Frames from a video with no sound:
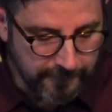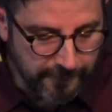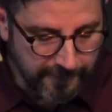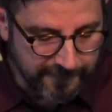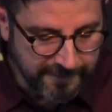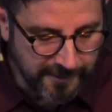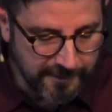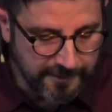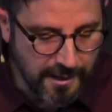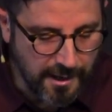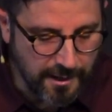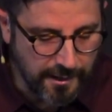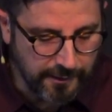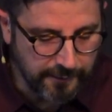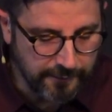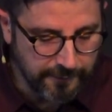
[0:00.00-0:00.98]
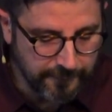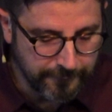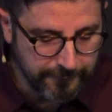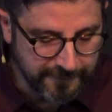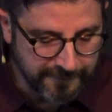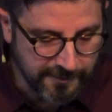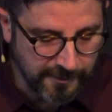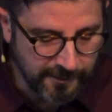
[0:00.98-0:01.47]
Isaiah 9,
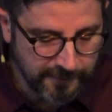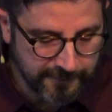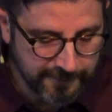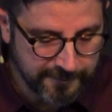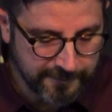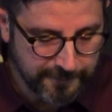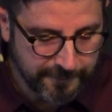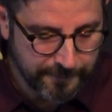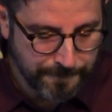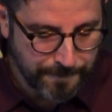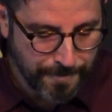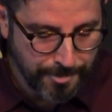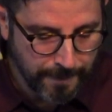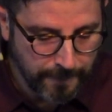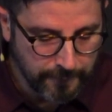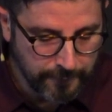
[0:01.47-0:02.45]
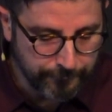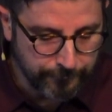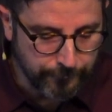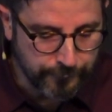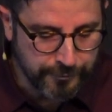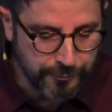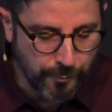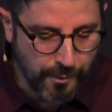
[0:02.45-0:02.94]
6.
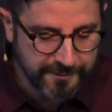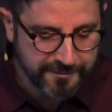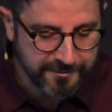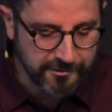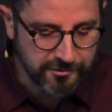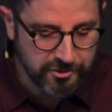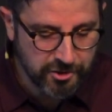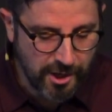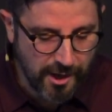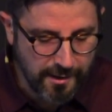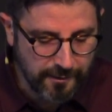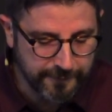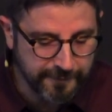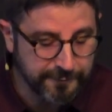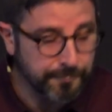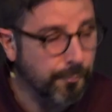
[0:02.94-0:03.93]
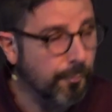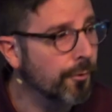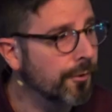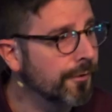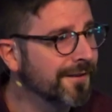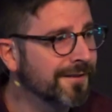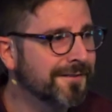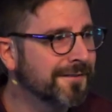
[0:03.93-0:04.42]
For to us a child is
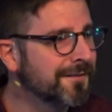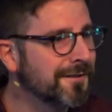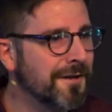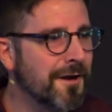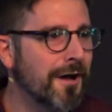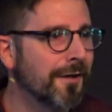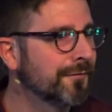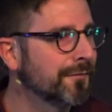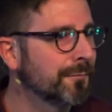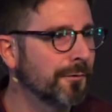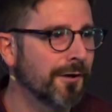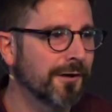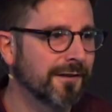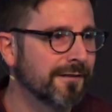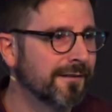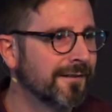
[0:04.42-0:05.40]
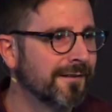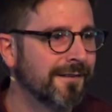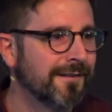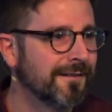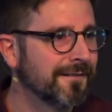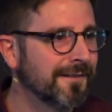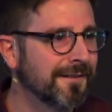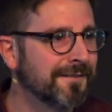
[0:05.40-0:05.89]
born. This is the offspring.
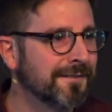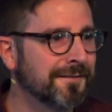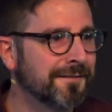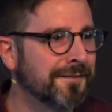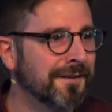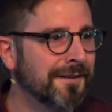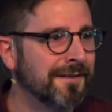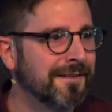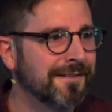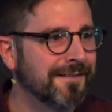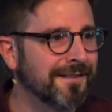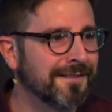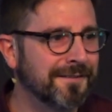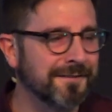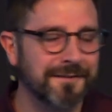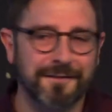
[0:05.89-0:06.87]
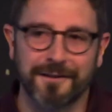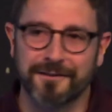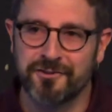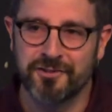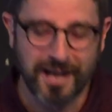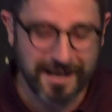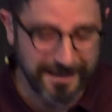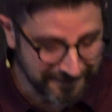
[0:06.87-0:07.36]
This is, this is the
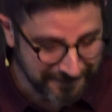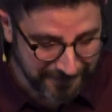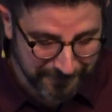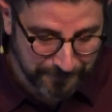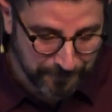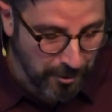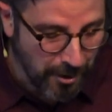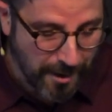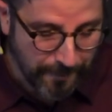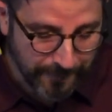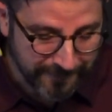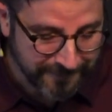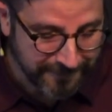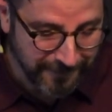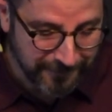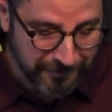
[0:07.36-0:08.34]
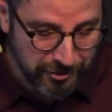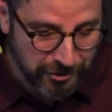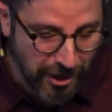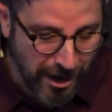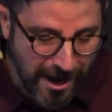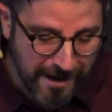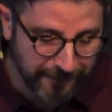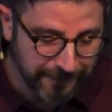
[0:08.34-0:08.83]
Genesis promise. The
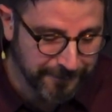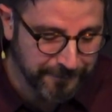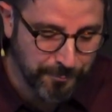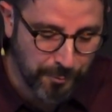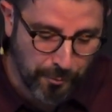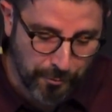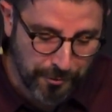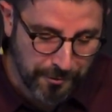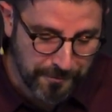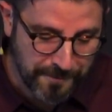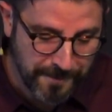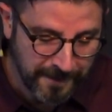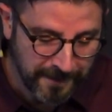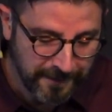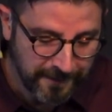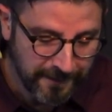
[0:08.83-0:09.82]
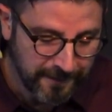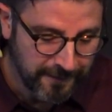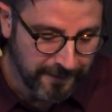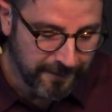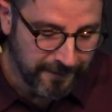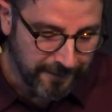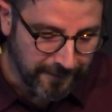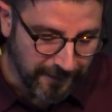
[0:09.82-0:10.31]
child is born,
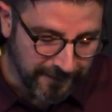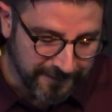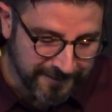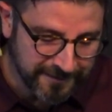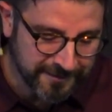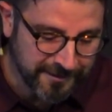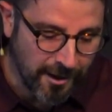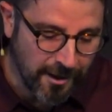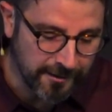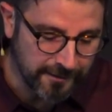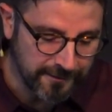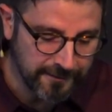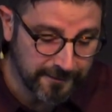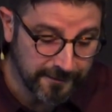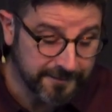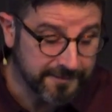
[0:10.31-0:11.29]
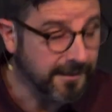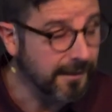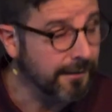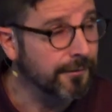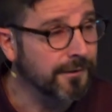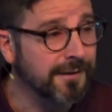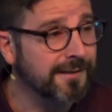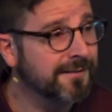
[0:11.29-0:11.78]
a son is
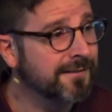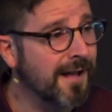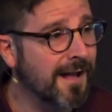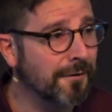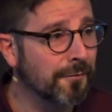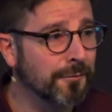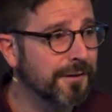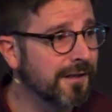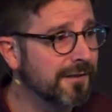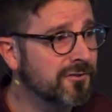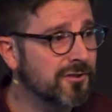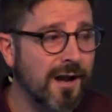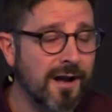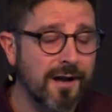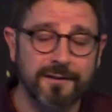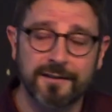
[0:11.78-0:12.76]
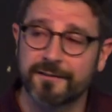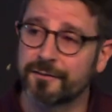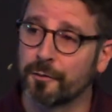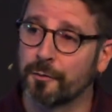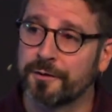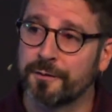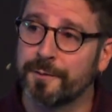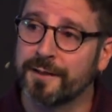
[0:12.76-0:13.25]
given. He's not only a child, he's
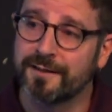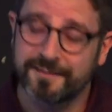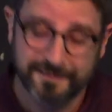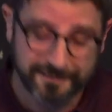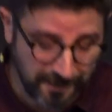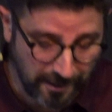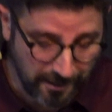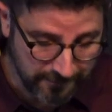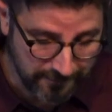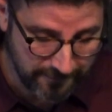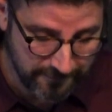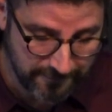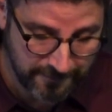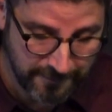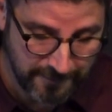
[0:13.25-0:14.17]
going to be a son.